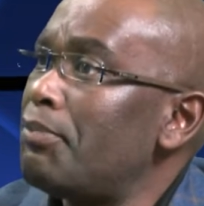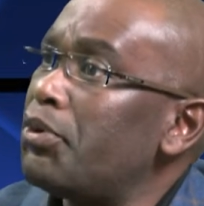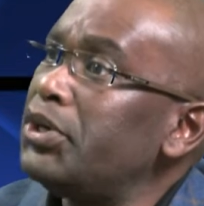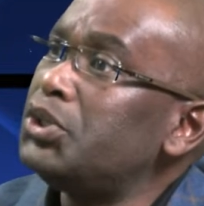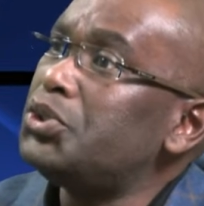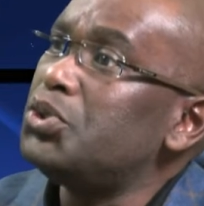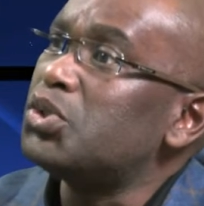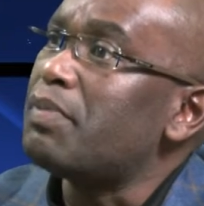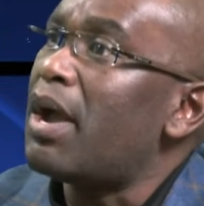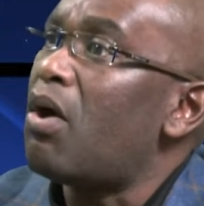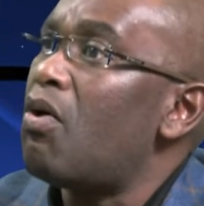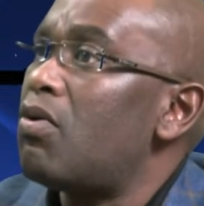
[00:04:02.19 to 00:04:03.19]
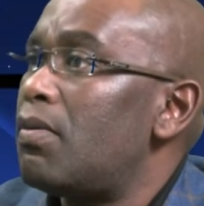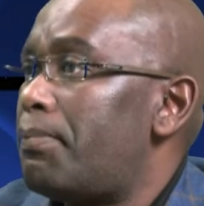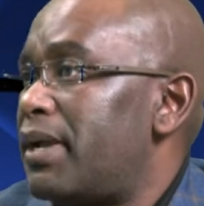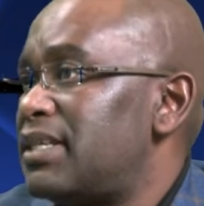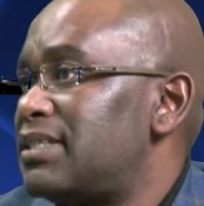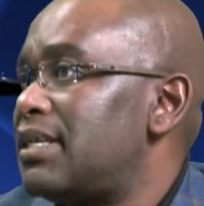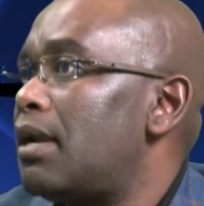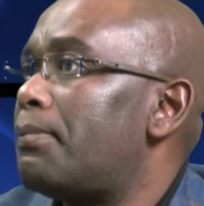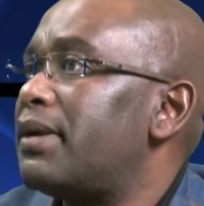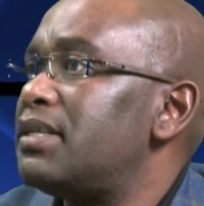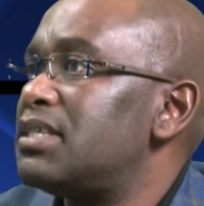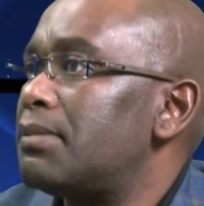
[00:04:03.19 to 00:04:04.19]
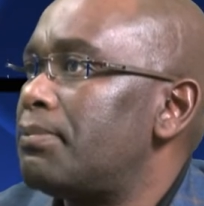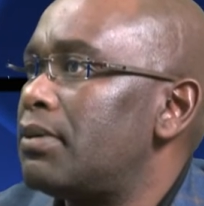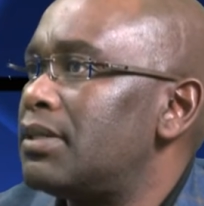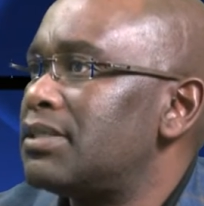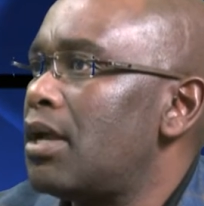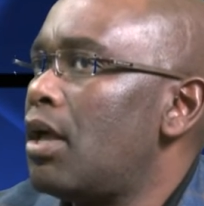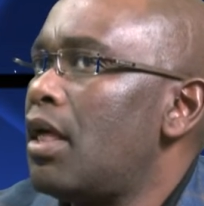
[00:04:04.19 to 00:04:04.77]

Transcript: going to use my own personal principles